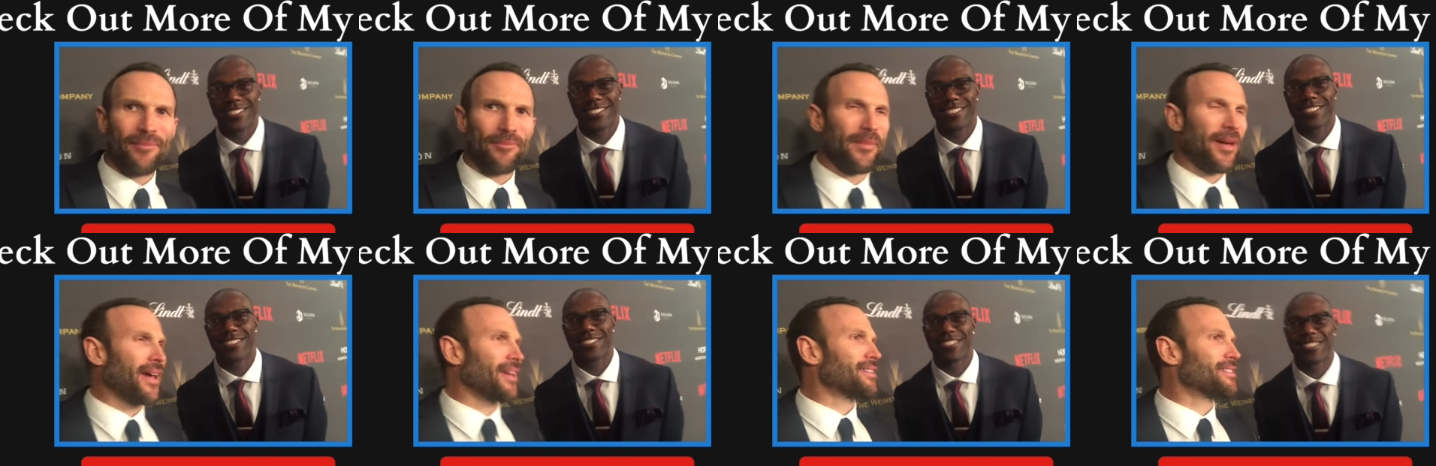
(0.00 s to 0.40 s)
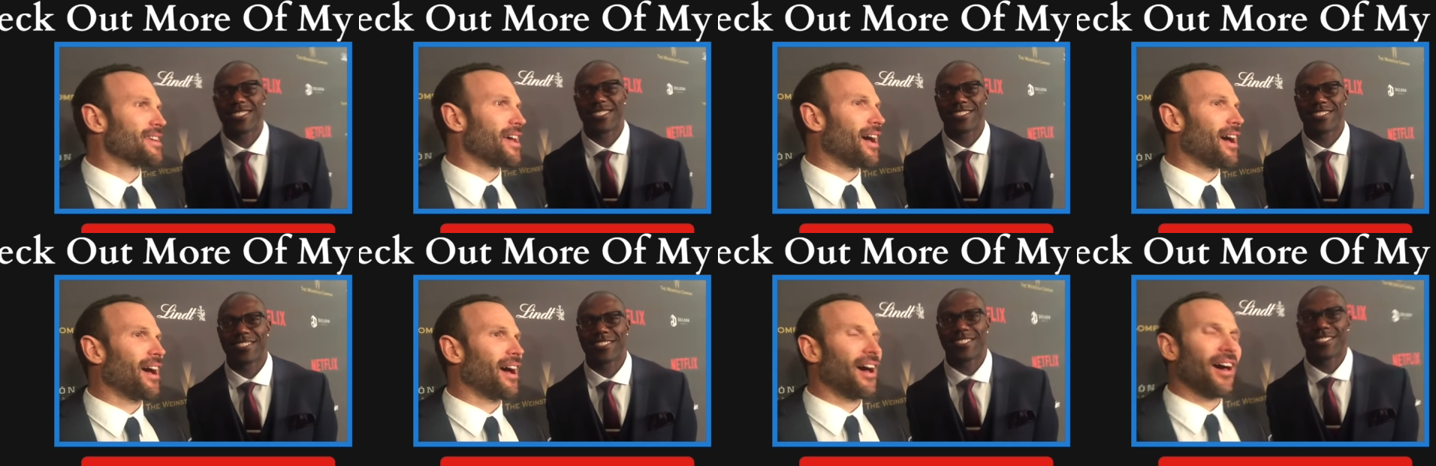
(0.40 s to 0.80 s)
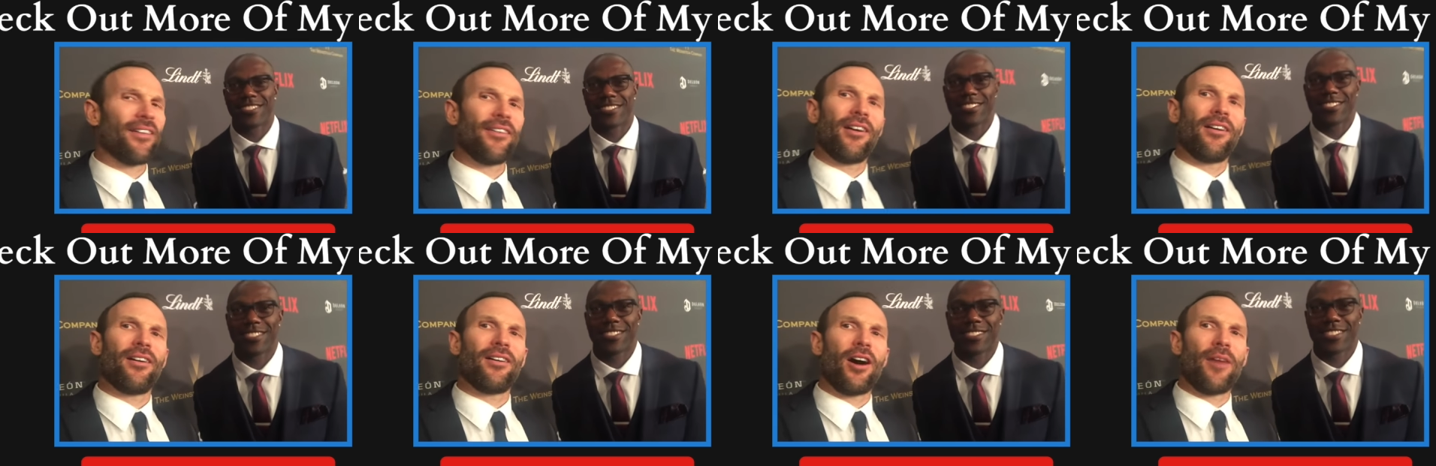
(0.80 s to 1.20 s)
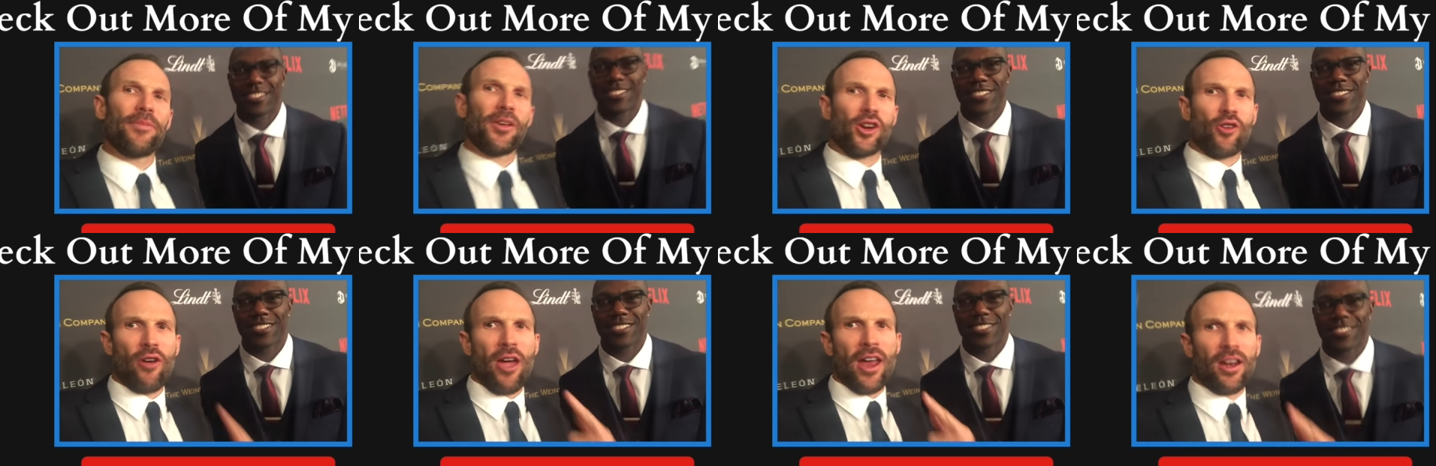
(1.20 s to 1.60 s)
Speaker 1: Mate, uh, I'm
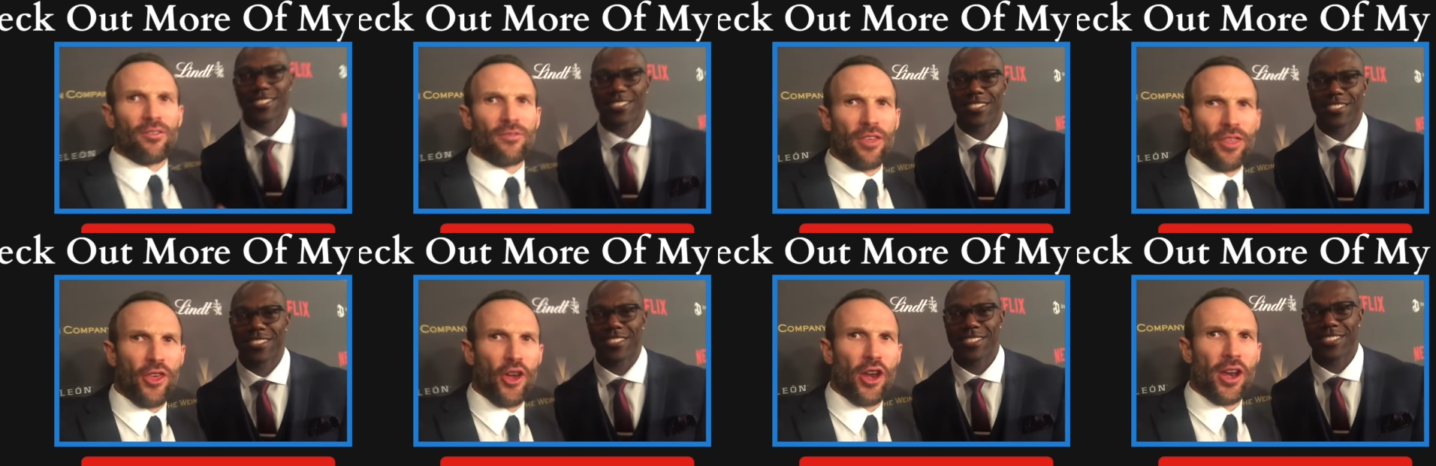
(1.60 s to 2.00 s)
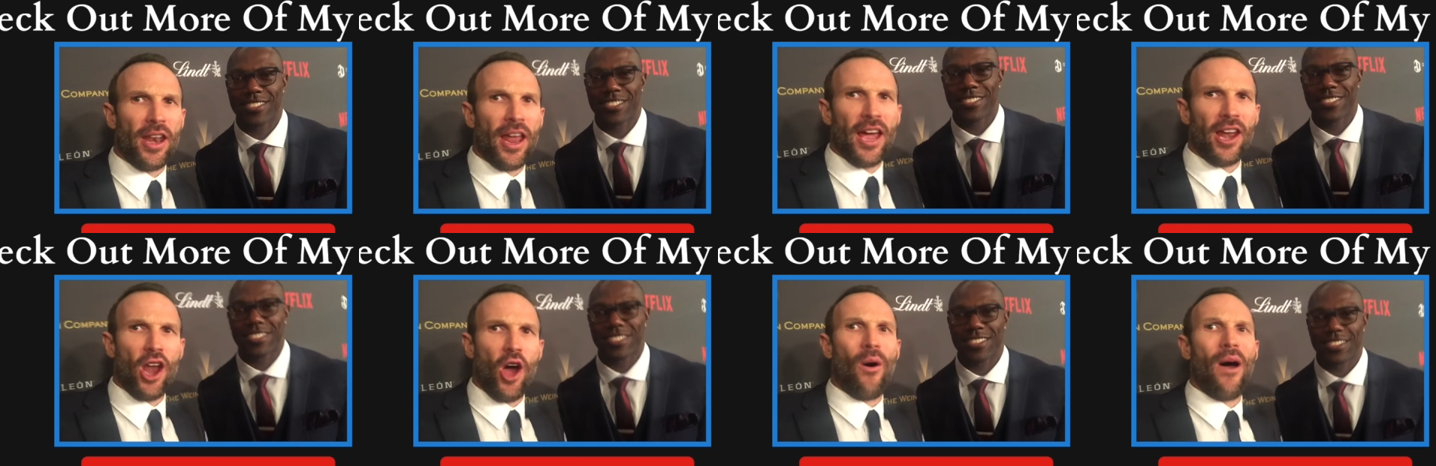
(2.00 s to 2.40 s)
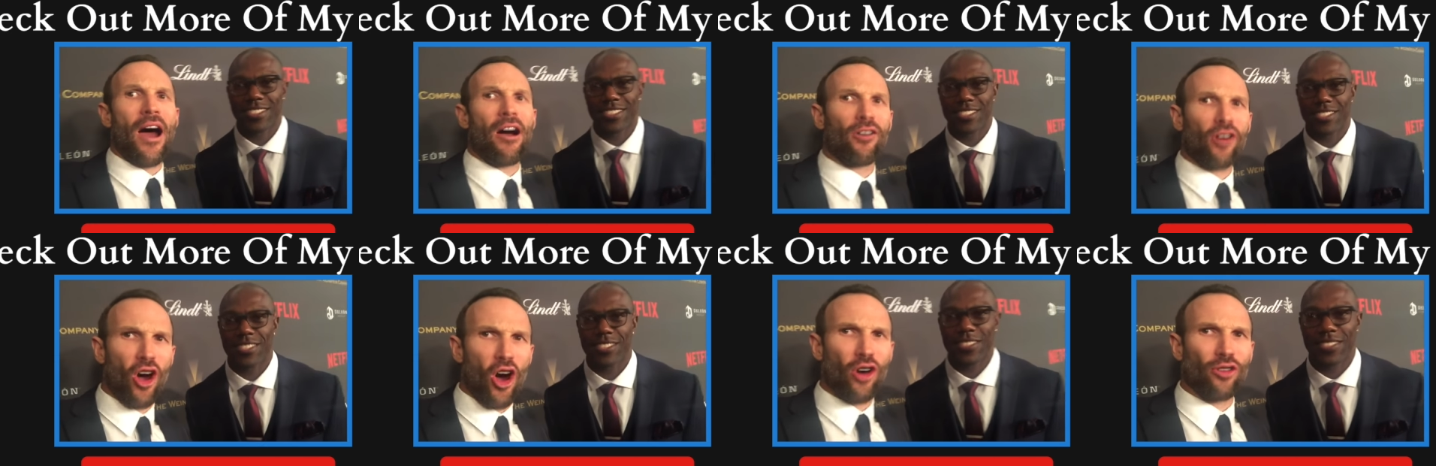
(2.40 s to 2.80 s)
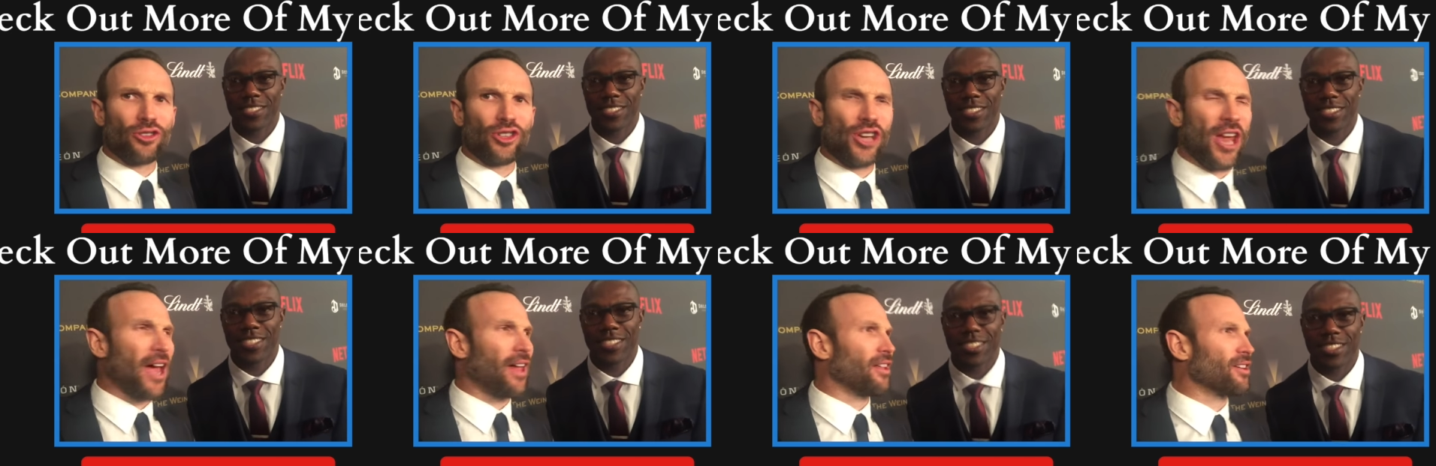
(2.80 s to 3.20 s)
the creator of the 30 Day No Alcohol
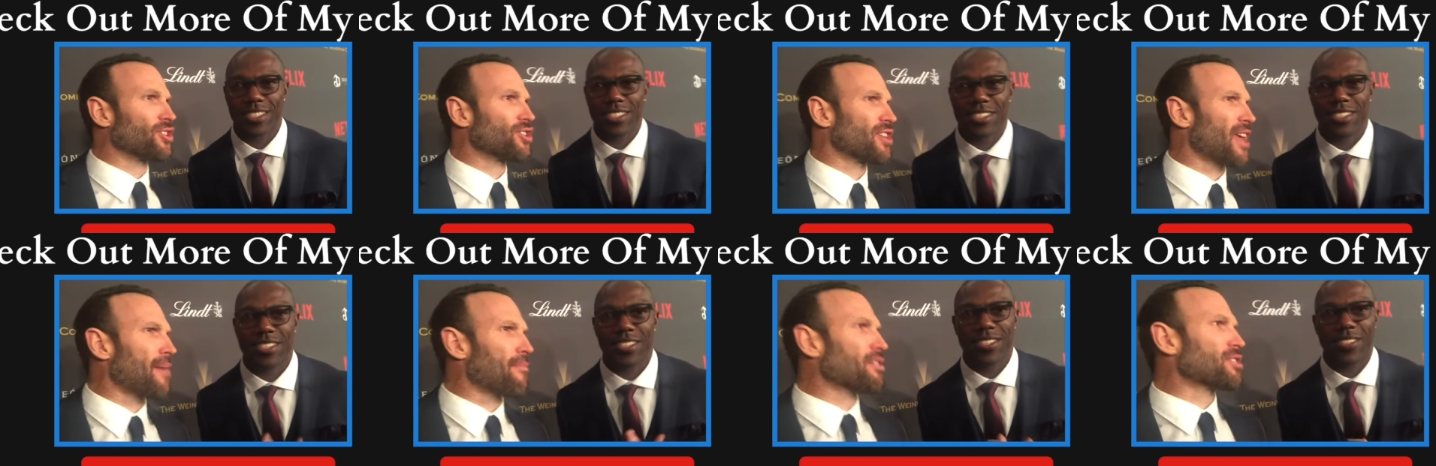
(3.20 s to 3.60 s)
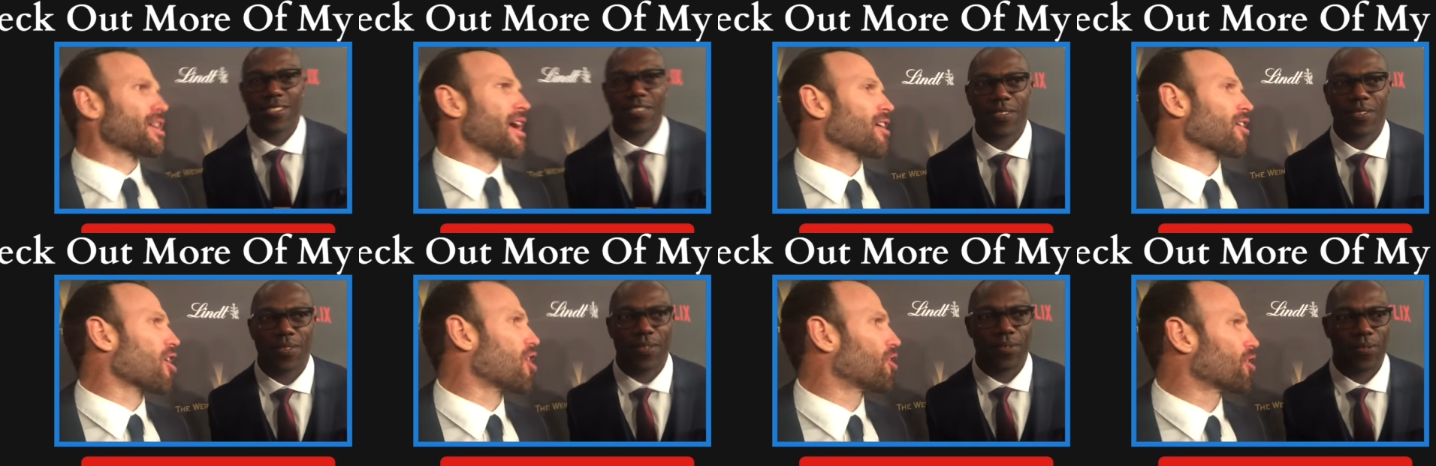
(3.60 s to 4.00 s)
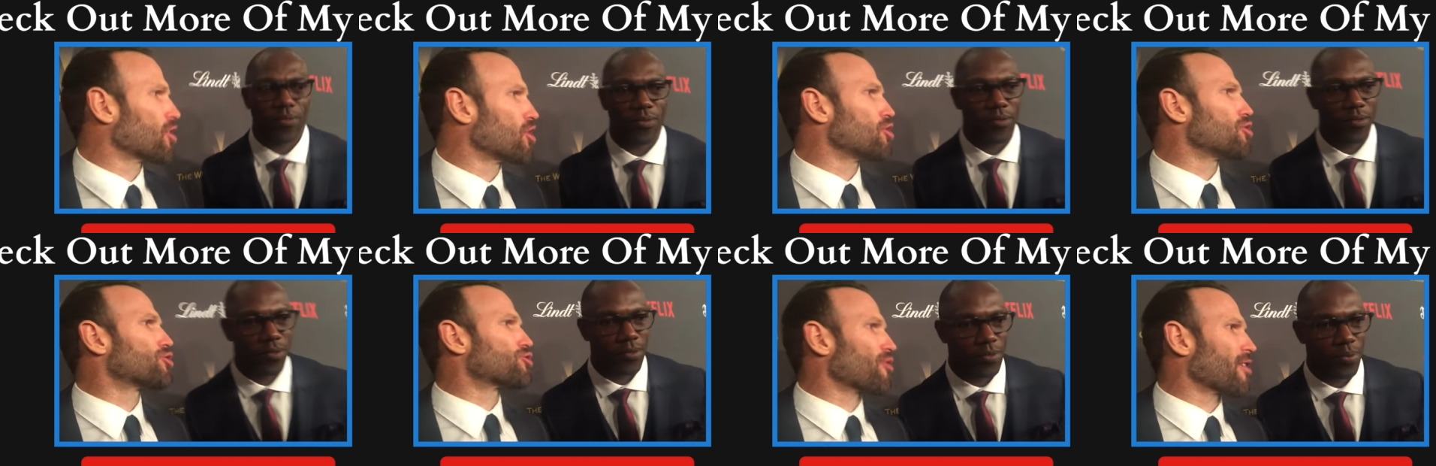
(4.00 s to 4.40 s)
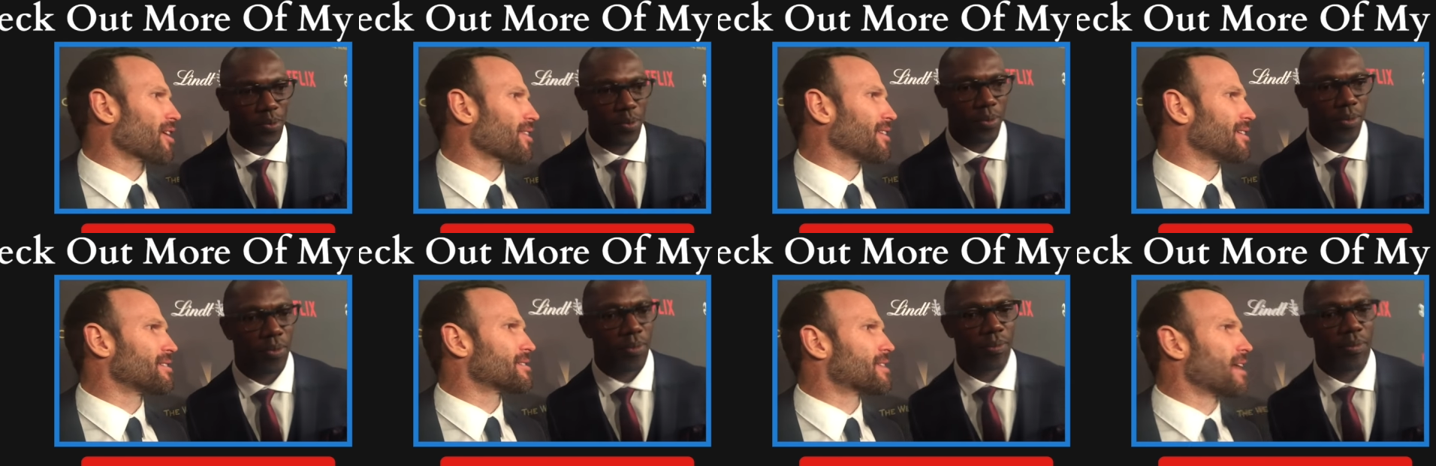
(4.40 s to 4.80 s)
Challenge. How much alcohol do you drink
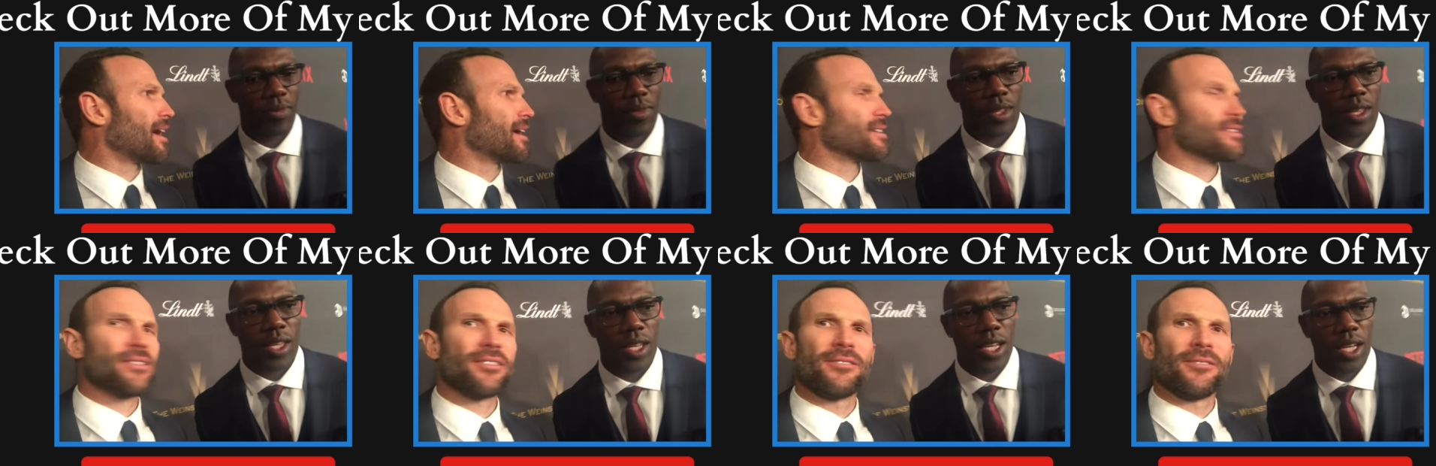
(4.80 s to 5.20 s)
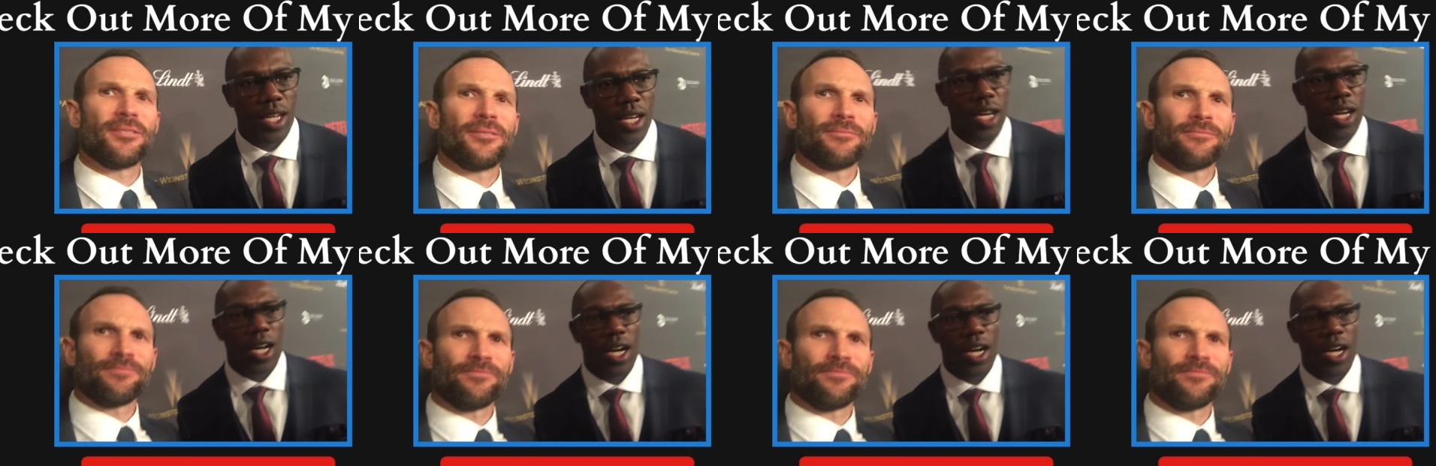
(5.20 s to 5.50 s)
these days?